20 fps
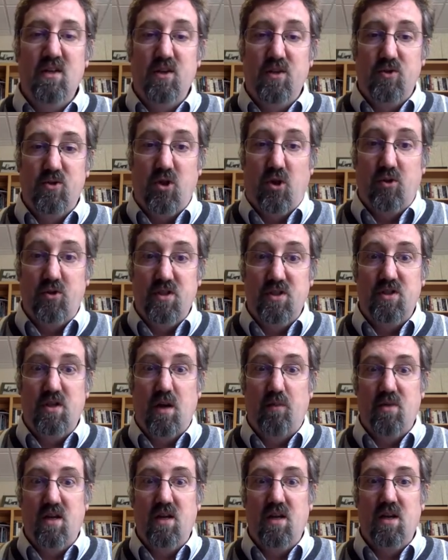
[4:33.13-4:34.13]
So just, I
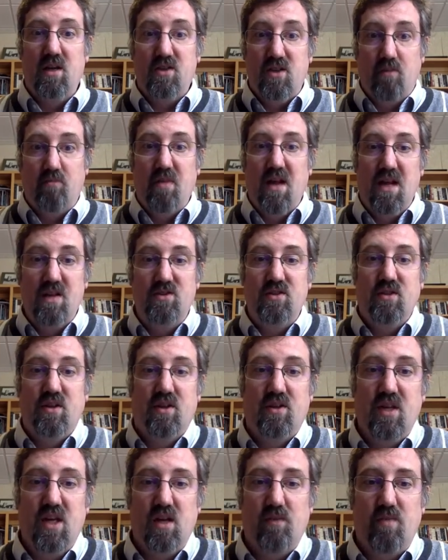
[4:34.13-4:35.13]
mean, it's amazing to
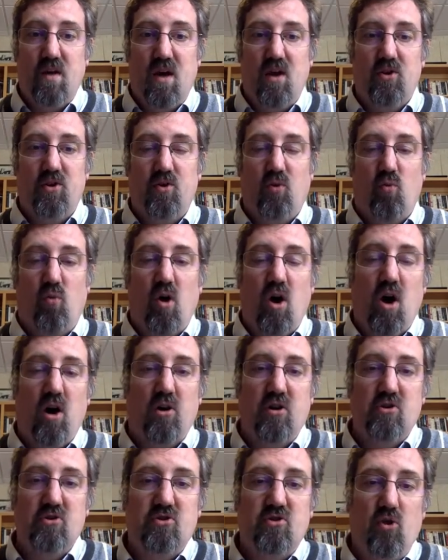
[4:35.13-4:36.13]
think about the
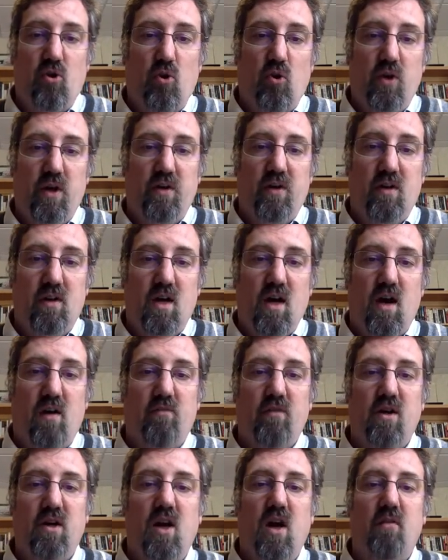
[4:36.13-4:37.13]
water slowly
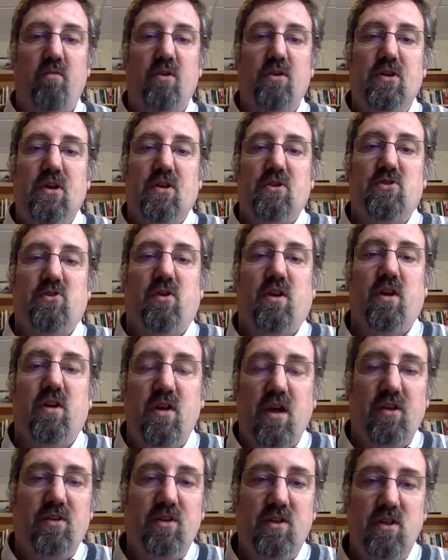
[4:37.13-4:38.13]
covering everything so that
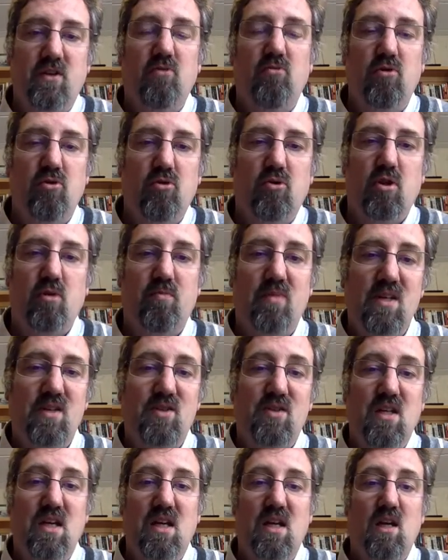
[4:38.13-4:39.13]
nothing you knew could be
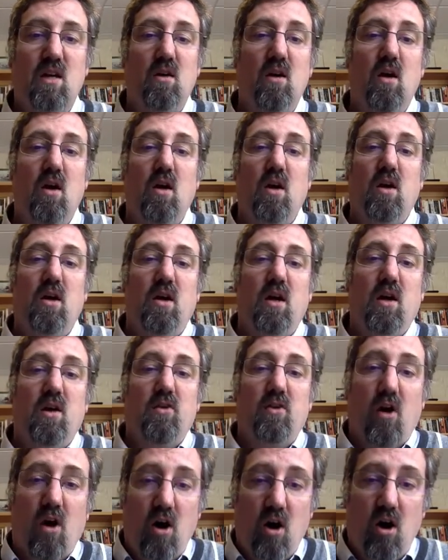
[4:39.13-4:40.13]
seen,
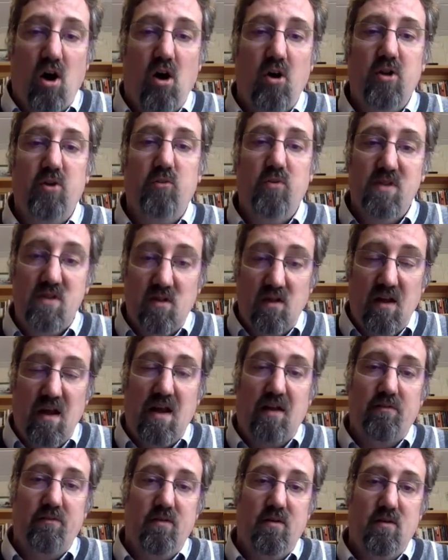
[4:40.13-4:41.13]
and all that was
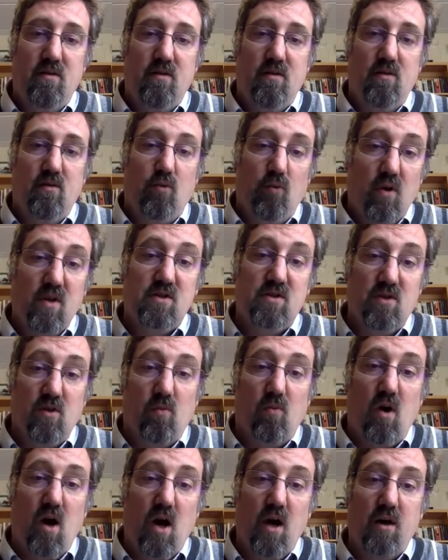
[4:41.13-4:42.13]
left was the
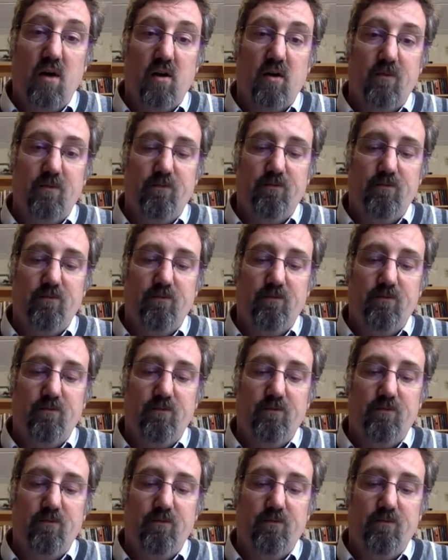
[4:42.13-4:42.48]
water.